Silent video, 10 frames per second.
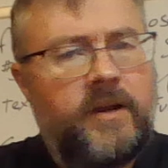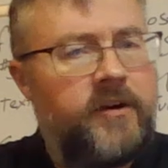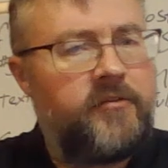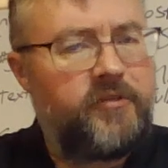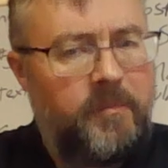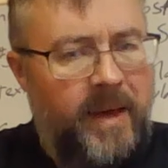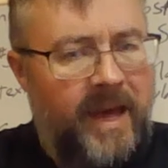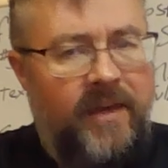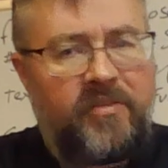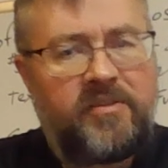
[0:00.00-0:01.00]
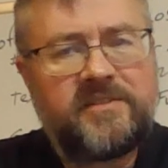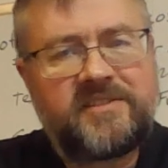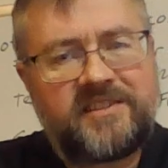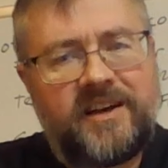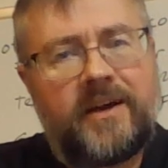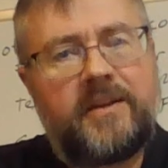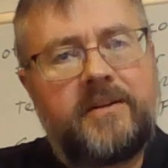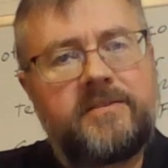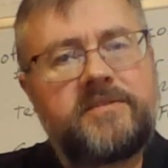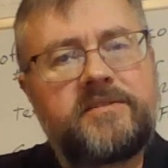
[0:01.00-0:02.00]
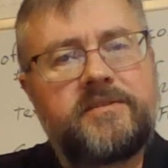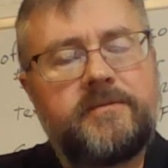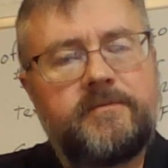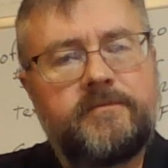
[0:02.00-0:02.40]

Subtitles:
of math and science.